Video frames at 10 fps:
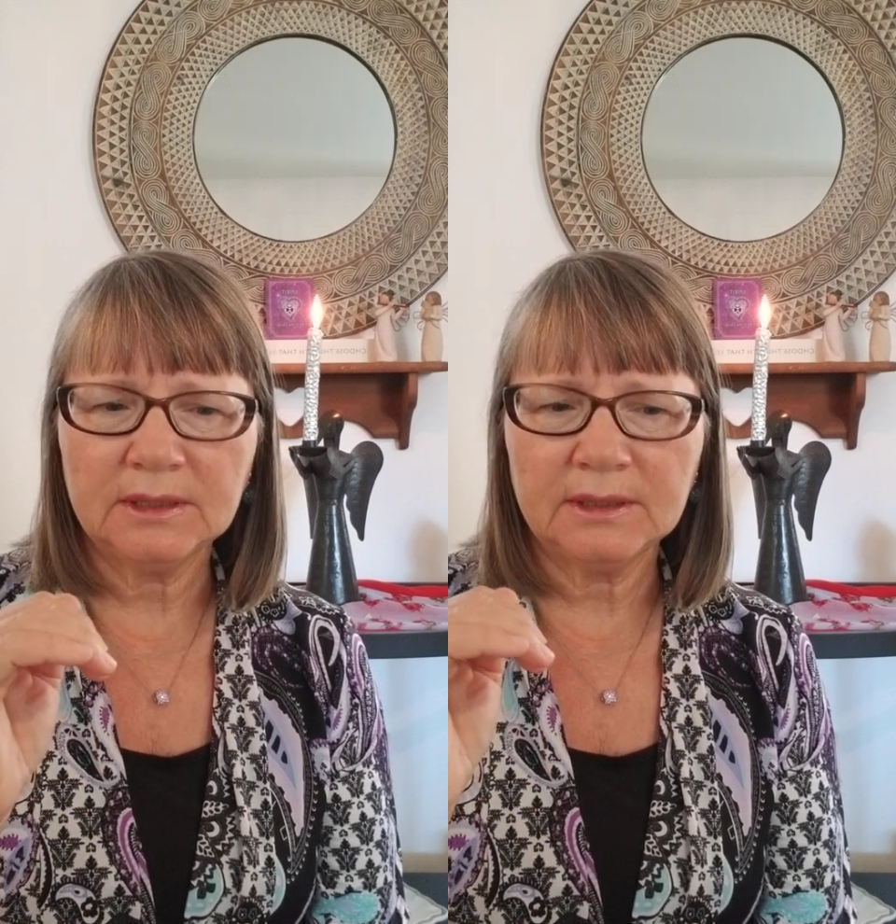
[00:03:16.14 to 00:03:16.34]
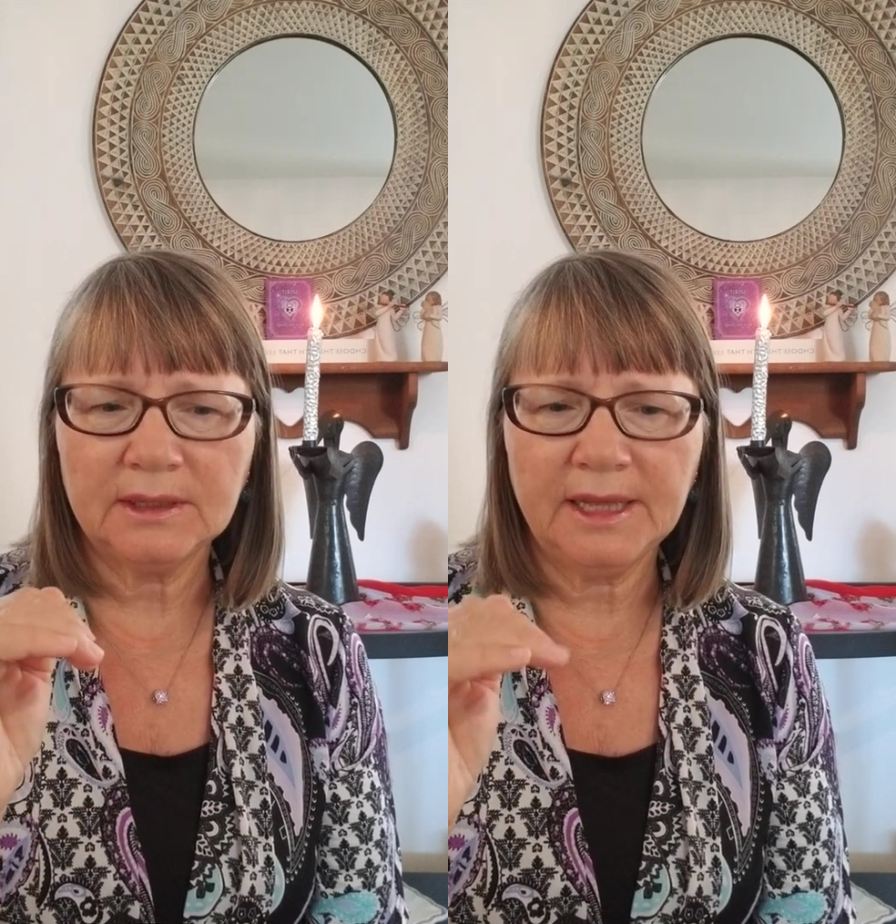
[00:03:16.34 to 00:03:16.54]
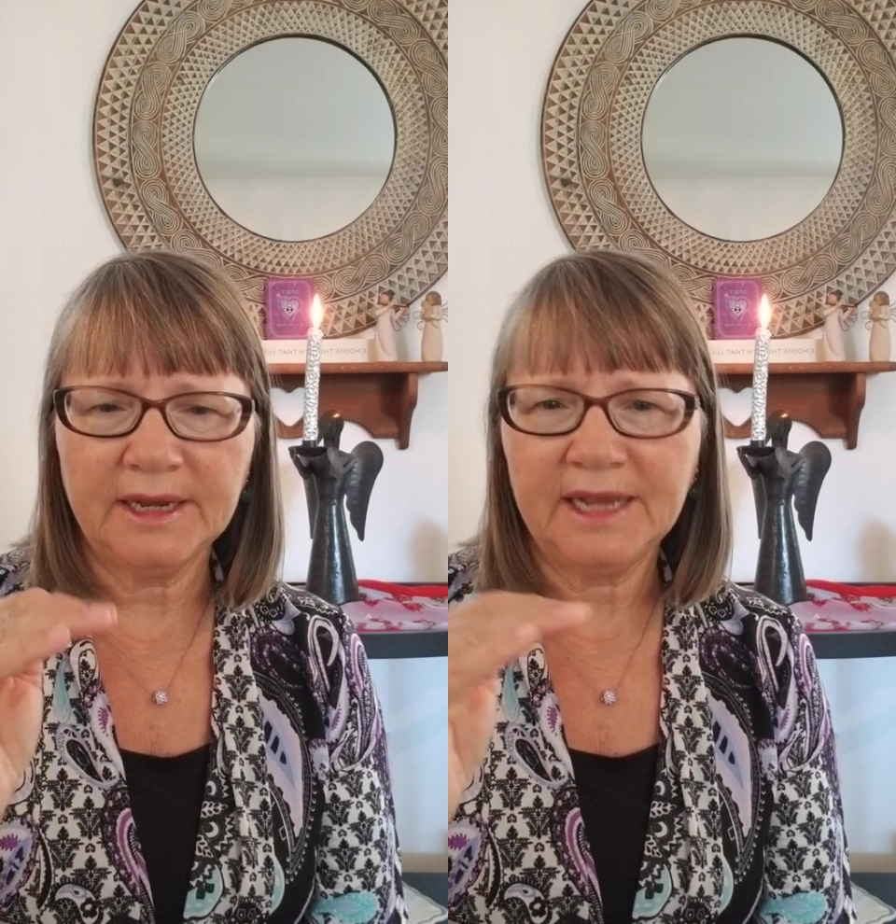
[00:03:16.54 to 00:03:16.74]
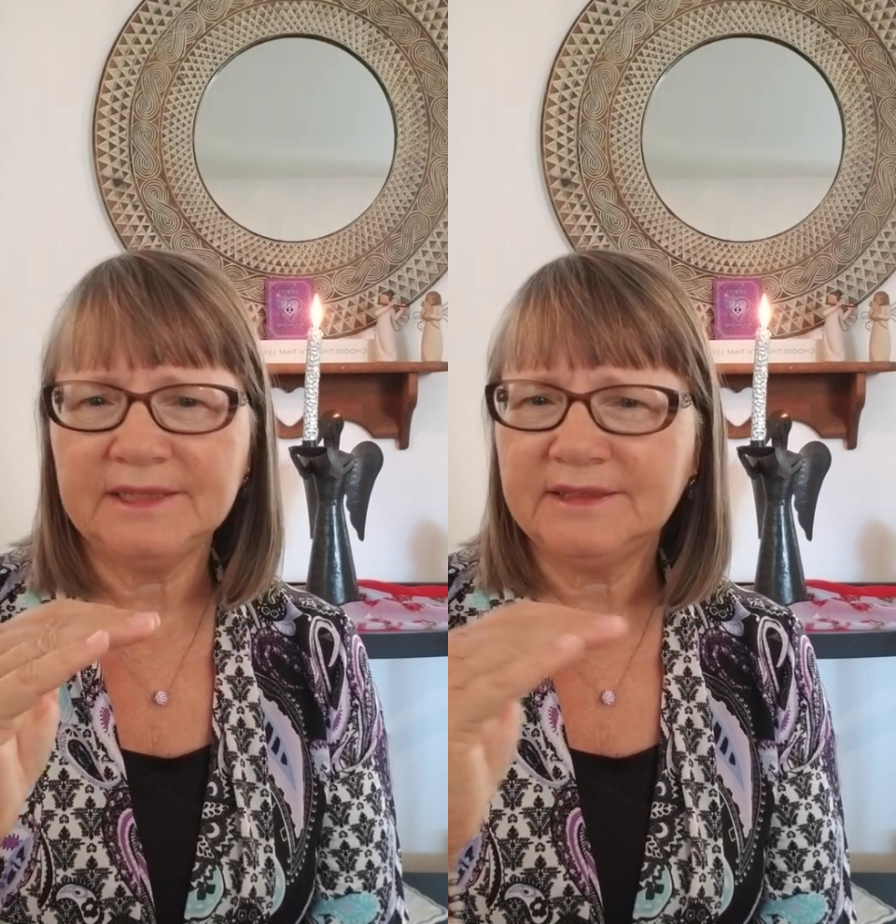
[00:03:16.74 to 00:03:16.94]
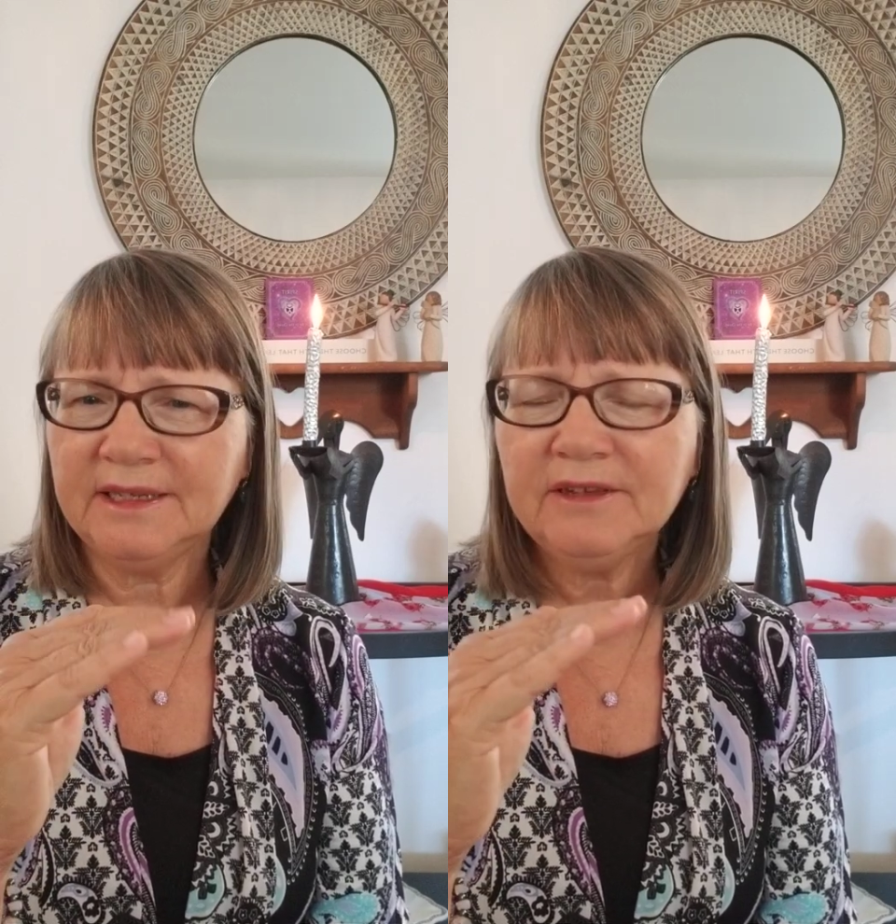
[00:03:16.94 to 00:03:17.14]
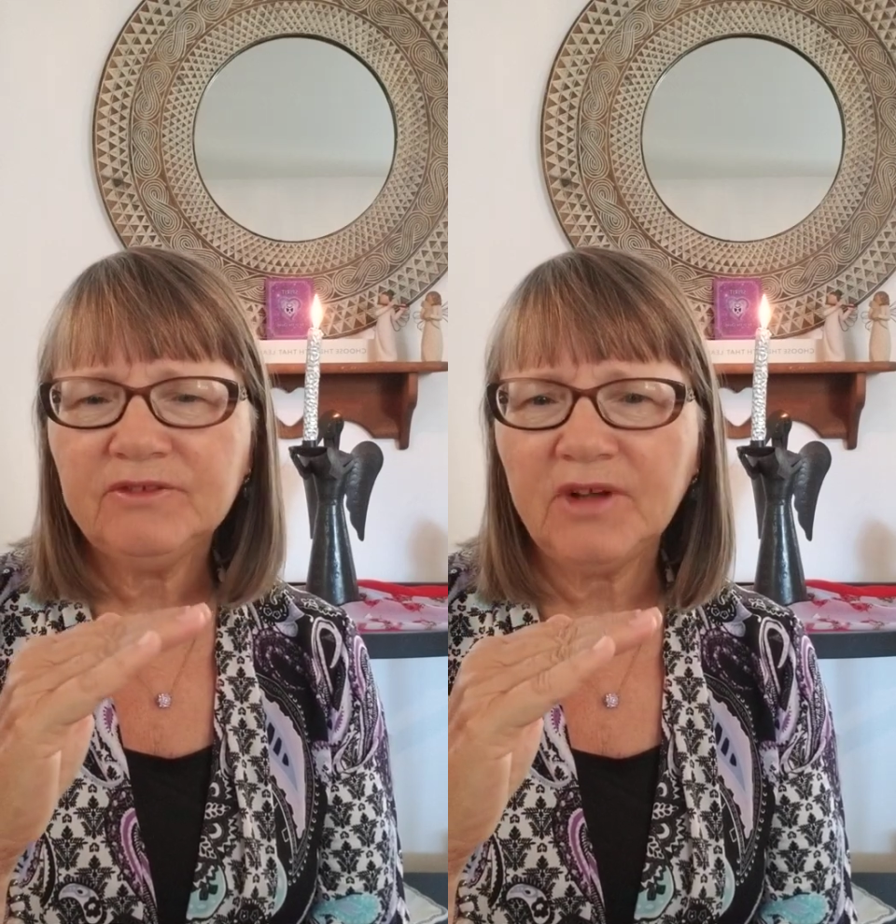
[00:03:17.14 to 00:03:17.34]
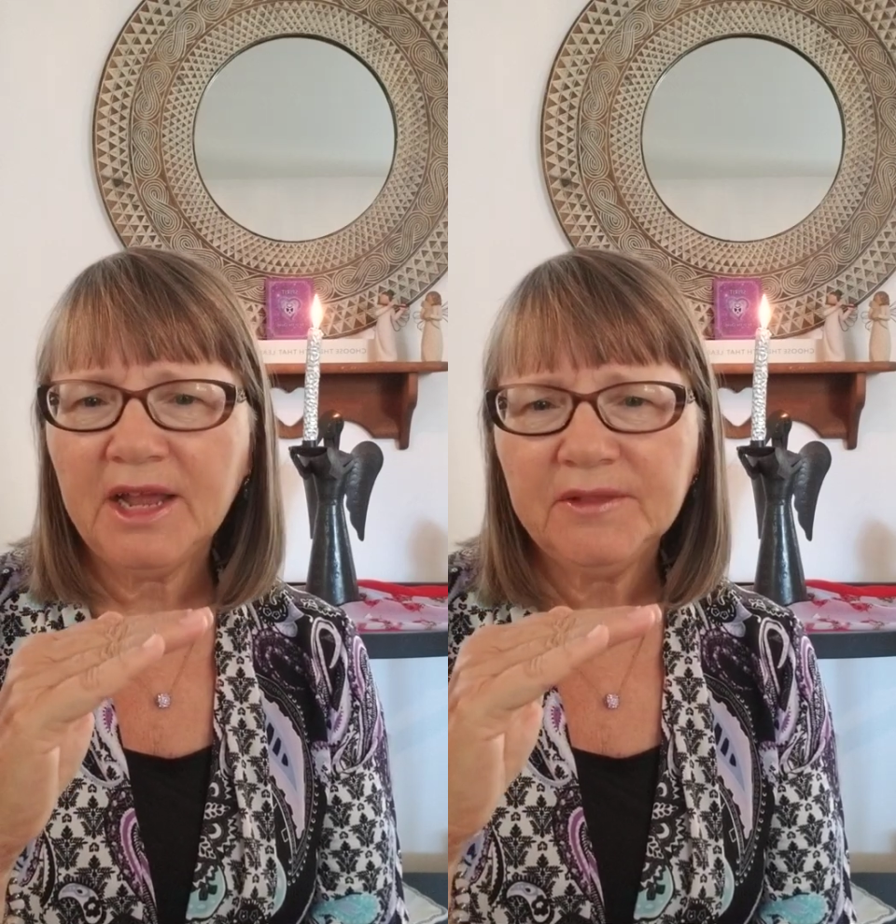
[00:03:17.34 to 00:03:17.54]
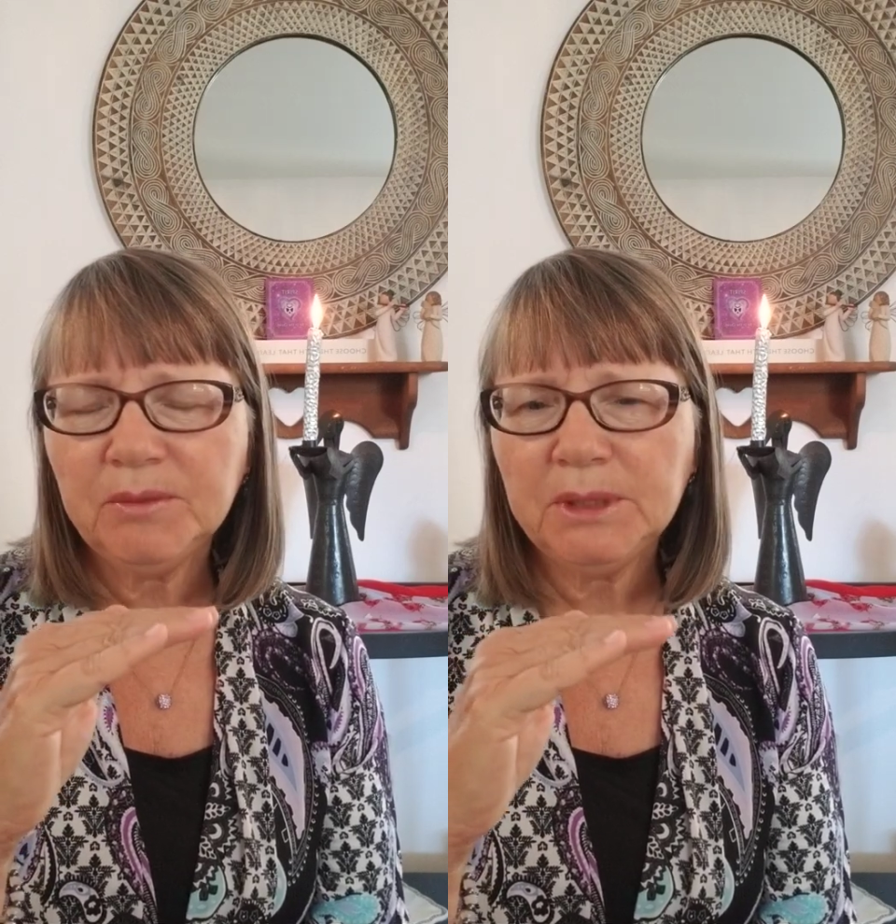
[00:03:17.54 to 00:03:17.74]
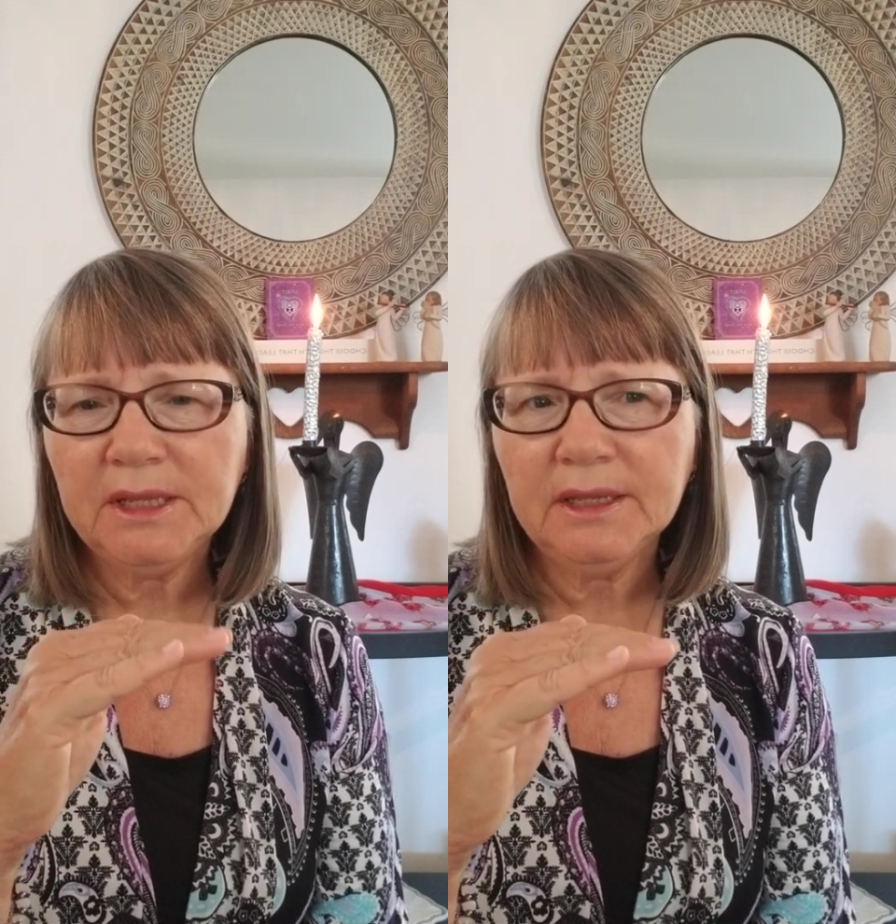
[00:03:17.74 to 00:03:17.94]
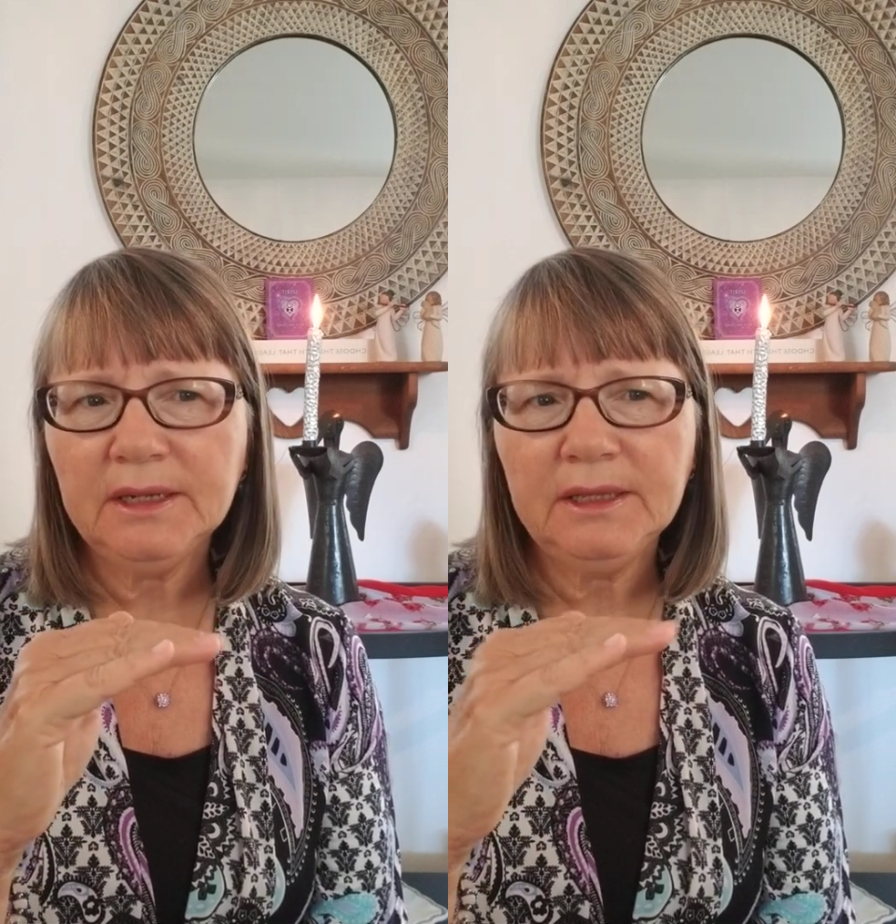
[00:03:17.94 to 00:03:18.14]
can identify in the
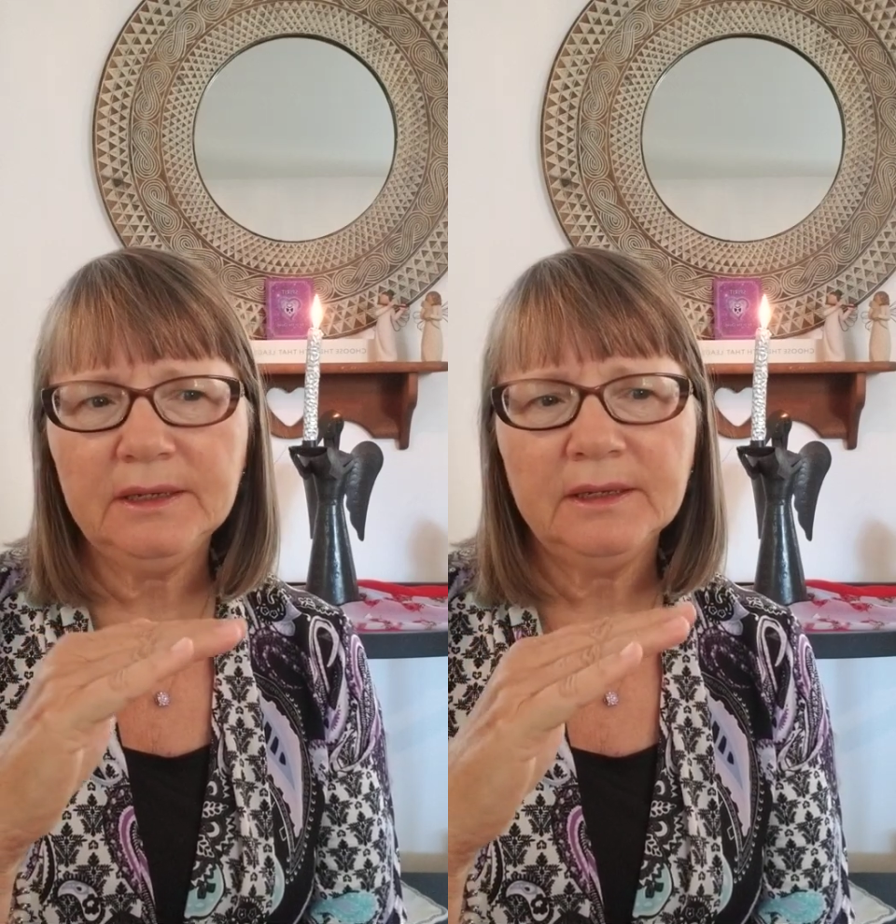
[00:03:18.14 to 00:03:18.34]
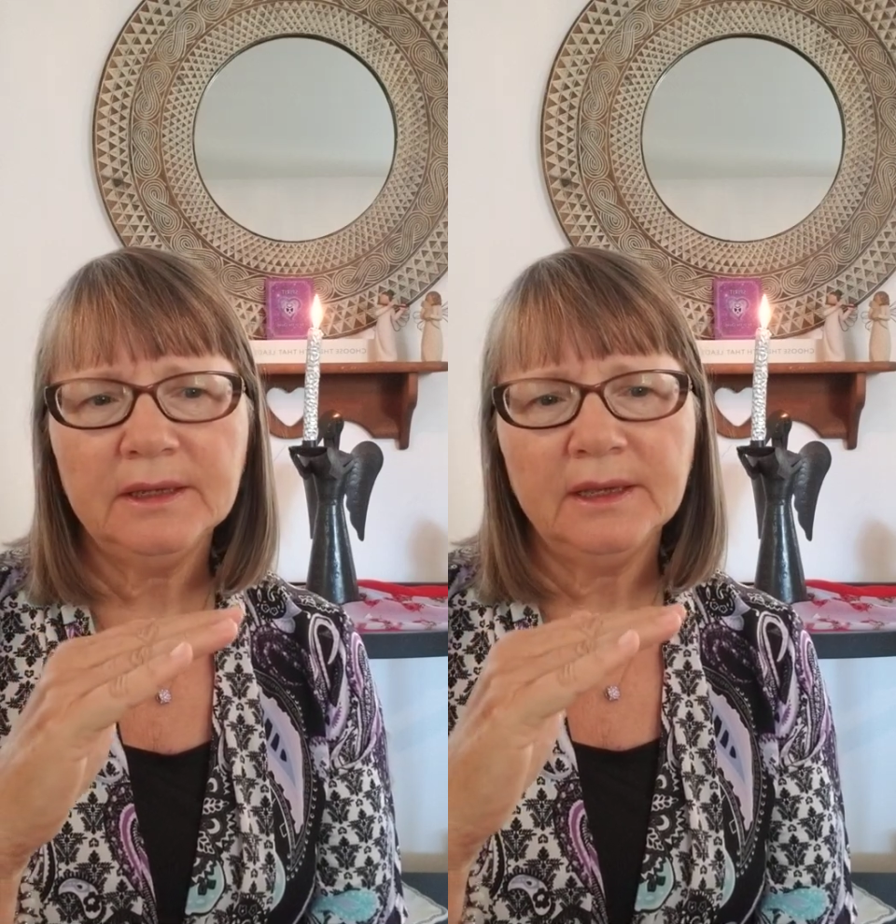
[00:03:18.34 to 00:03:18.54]
beginning.